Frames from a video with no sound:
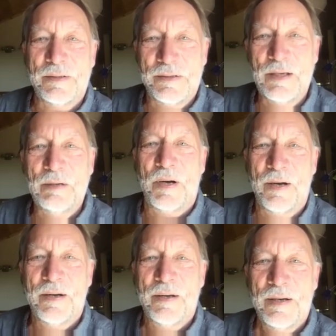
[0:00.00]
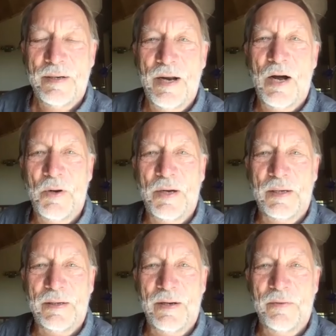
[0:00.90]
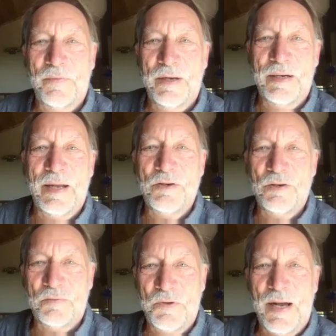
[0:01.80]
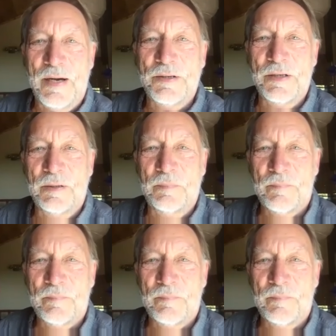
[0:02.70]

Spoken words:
deeper knowing of the nature of reality.